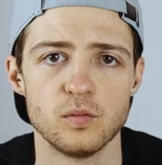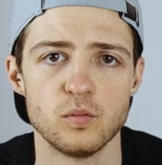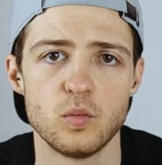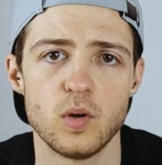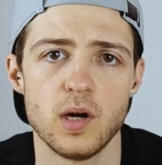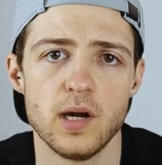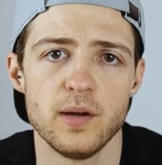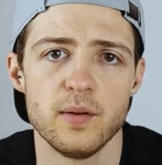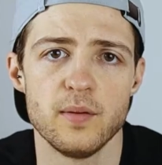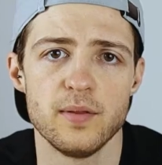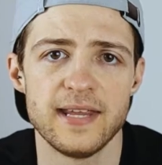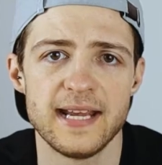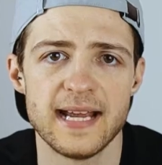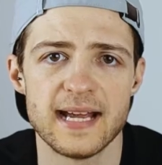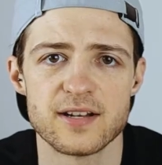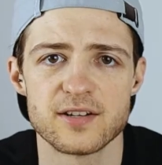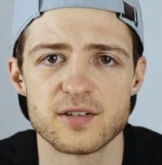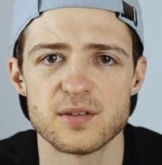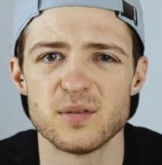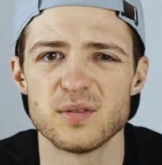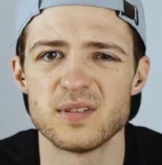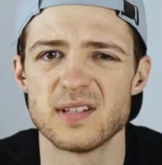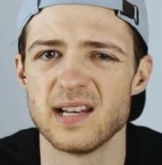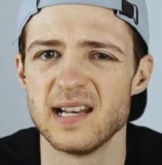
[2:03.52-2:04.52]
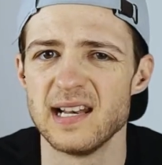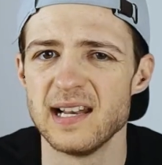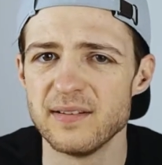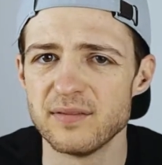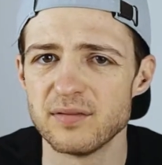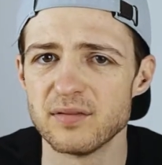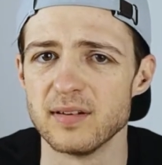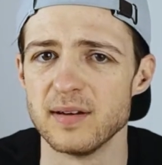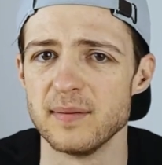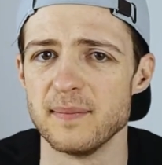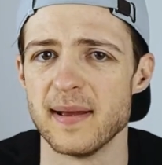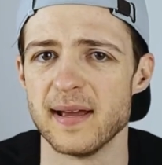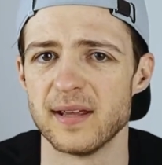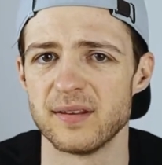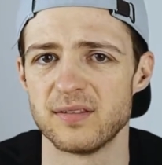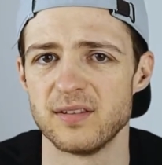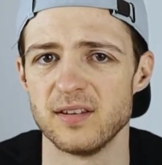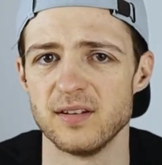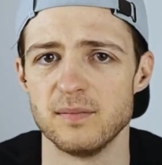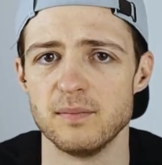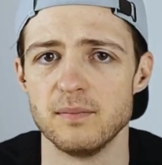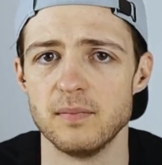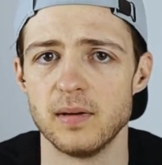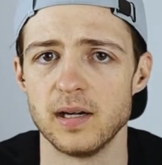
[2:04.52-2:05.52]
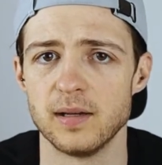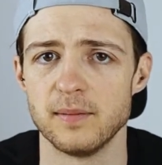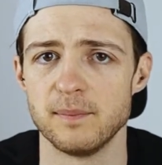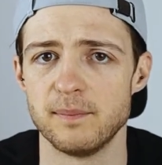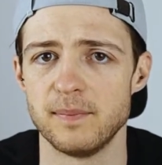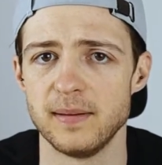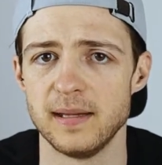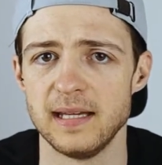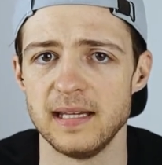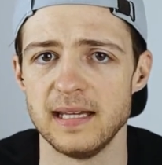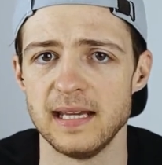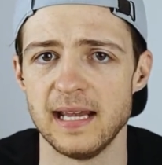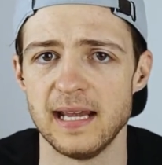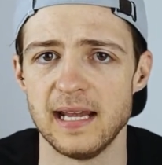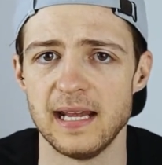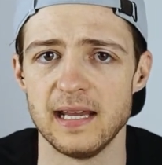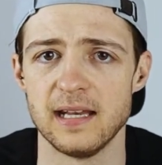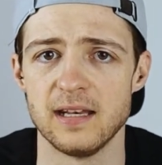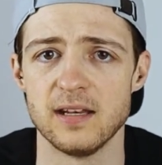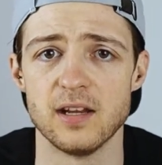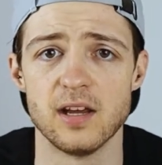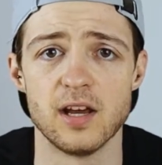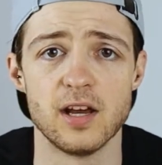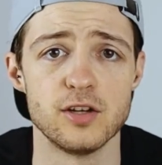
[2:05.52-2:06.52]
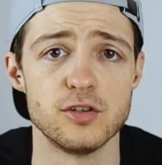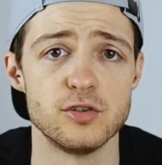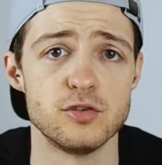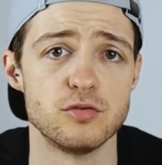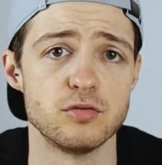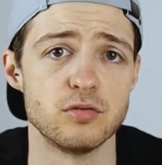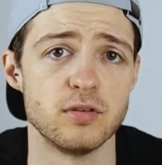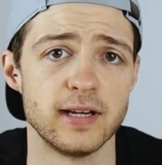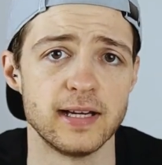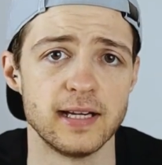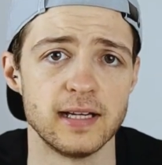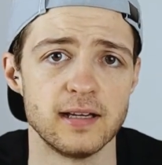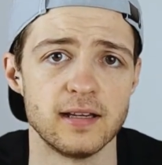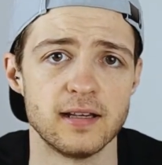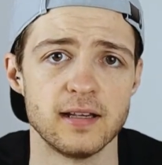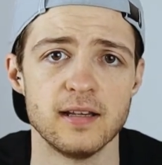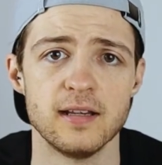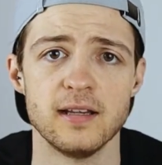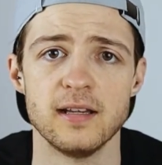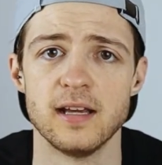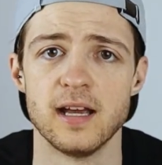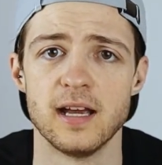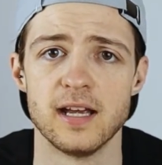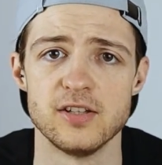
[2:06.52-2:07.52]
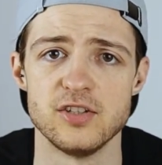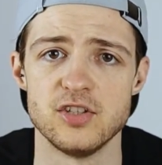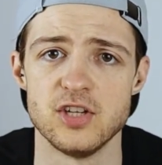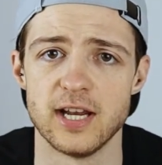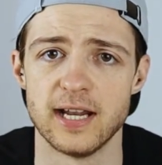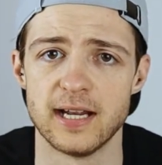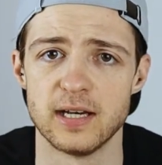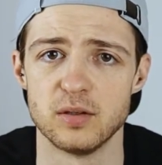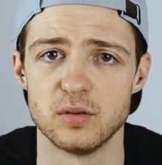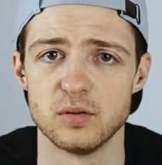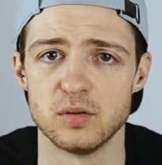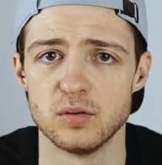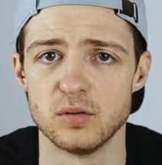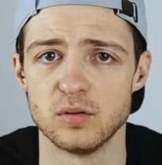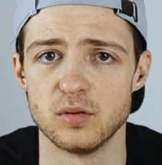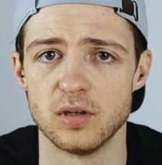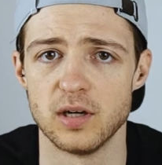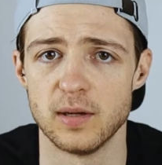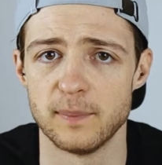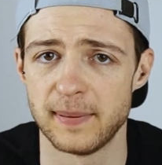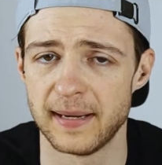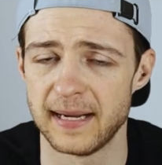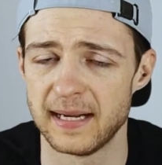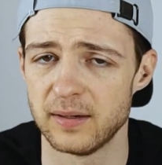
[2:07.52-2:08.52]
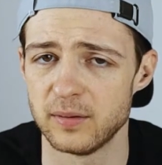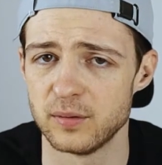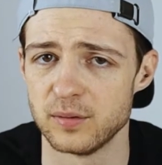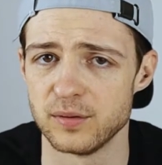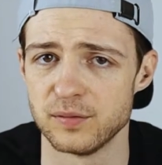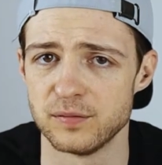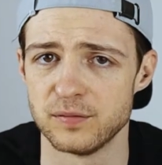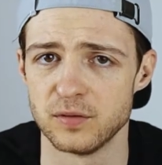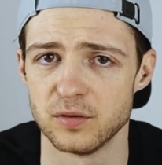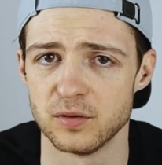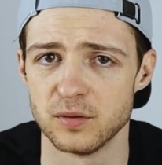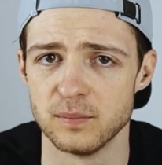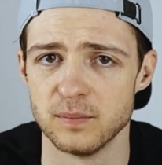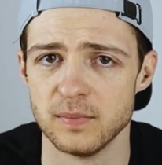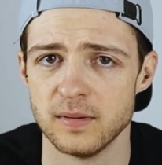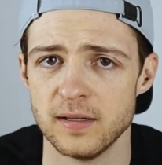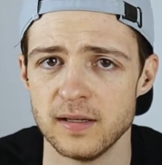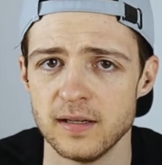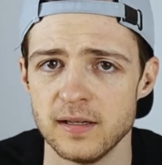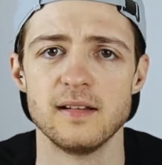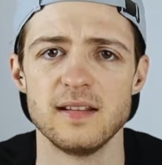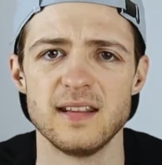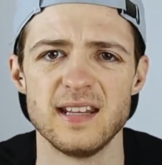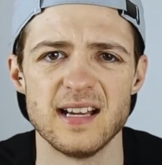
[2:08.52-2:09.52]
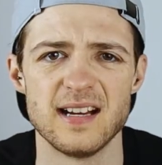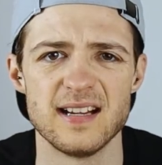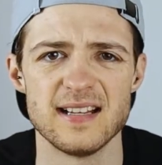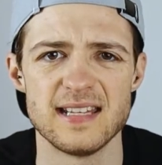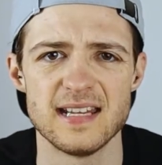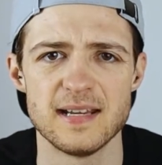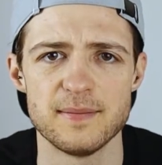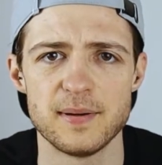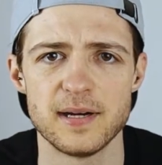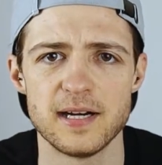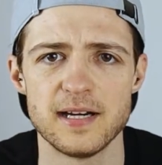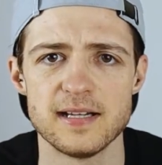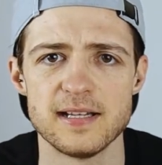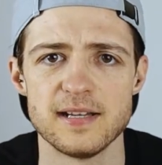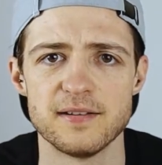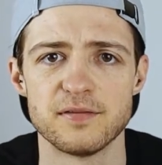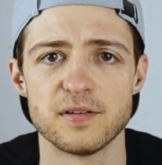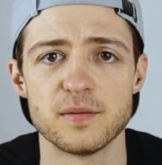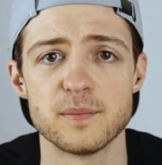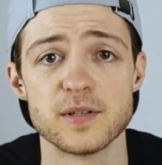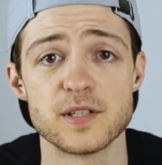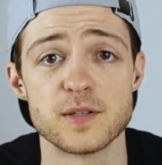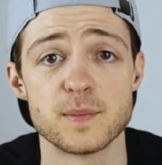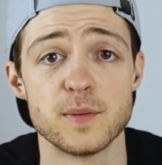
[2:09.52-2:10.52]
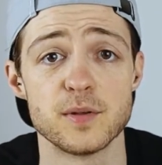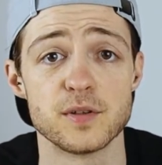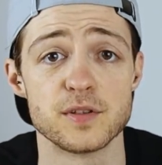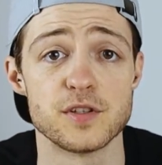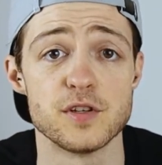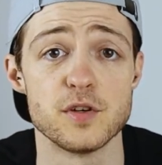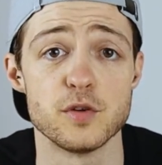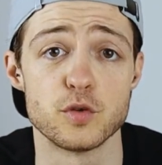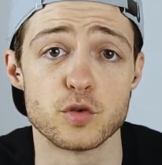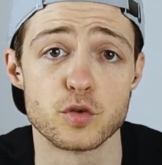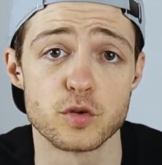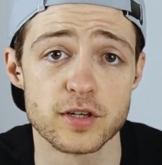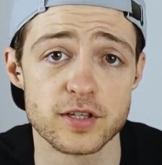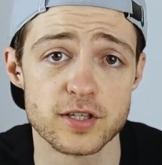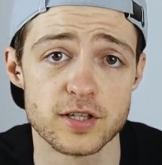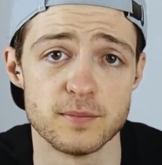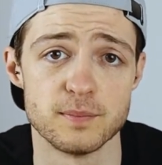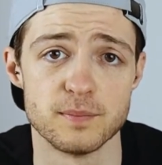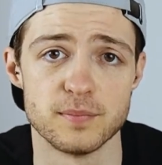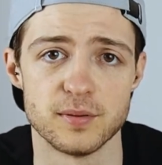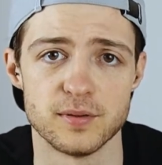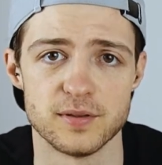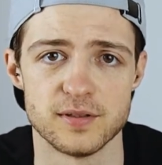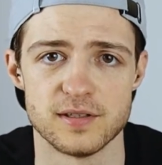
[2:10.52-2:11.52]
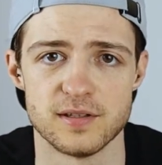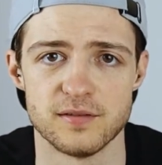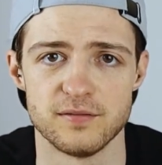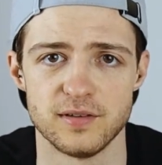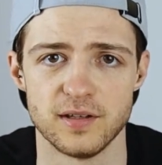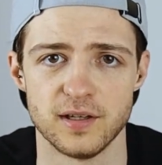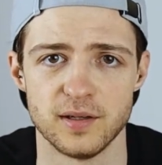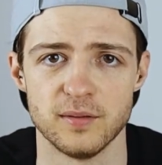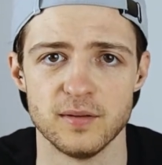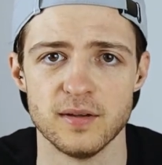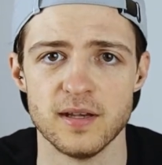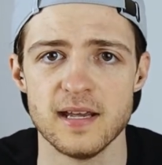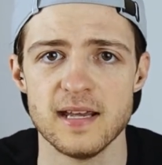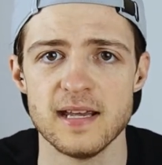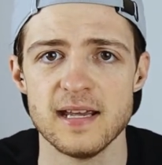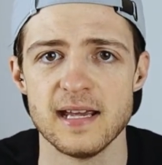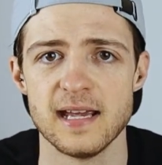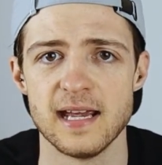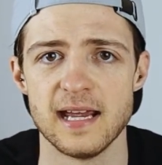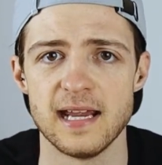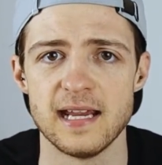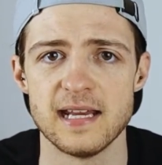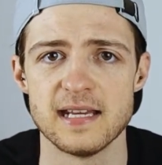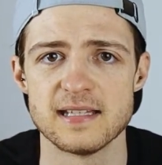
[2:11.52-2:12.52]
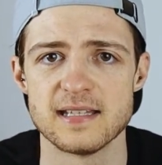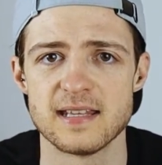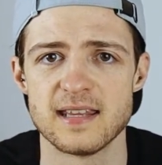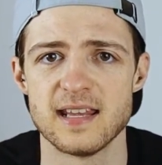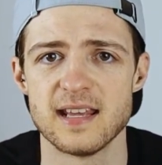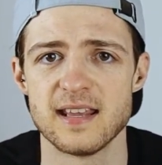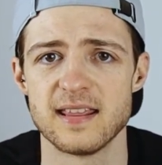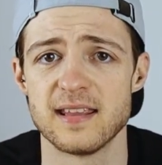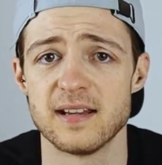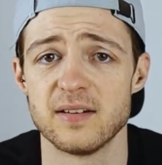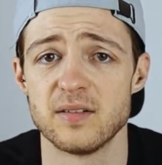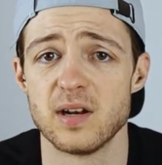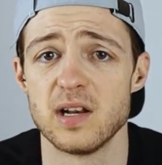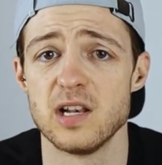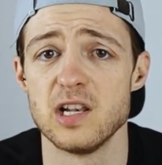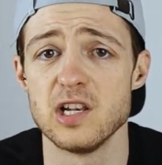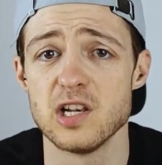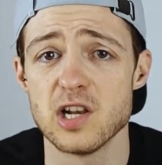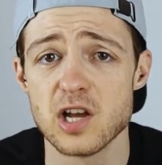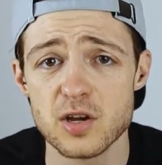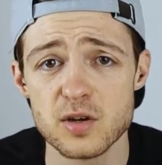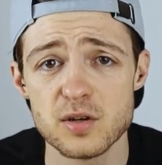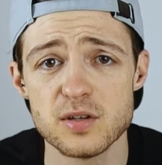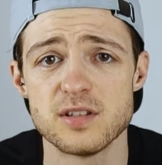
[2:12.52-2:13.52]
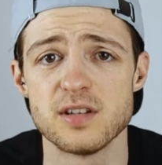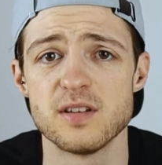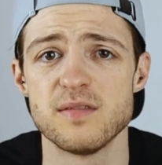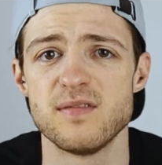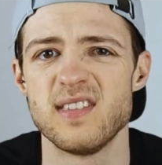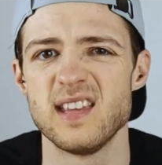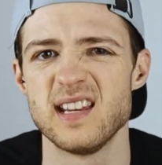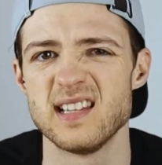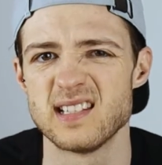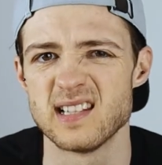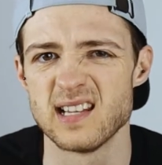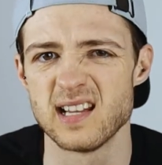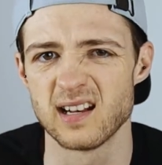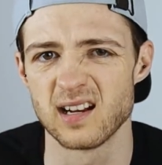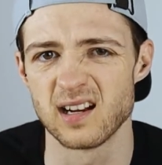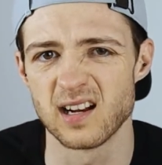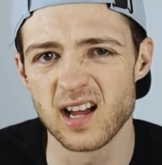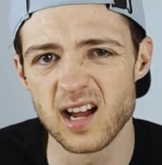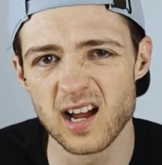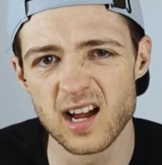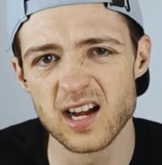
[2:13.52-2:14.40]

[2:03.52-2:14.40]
While the actual delivery method might be in a drink, a gel or a powder form, the idea behind it from a sports nutrition point of view is that there are loads of these little